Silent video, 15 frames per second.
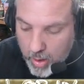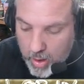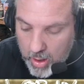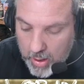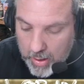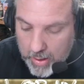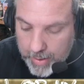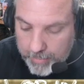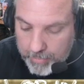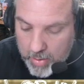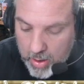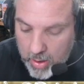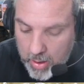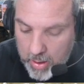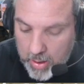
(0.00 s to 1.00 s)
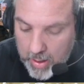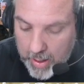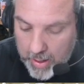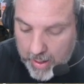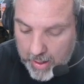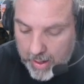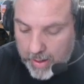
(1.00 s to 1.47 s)

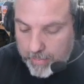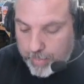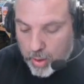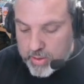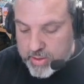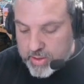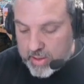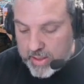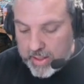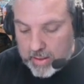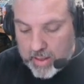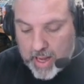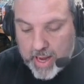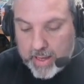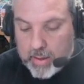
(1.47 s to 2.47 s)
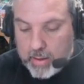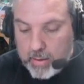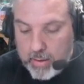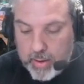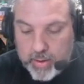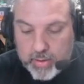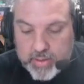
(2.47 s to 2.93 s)
I personally like,
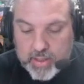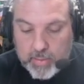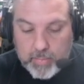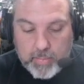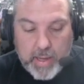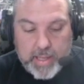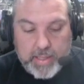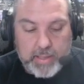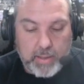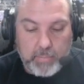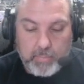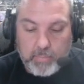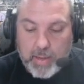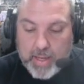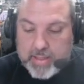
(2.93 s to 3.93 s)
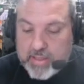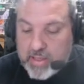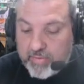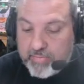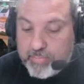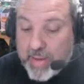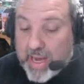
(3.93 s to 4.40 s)
some of my
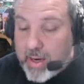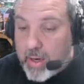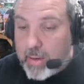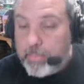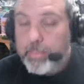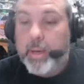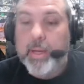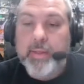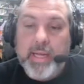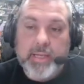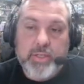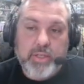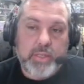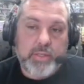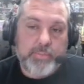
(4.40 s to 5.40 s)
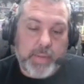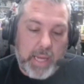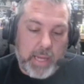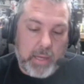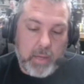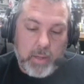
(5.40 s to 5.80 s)
stuff better, but that's just me.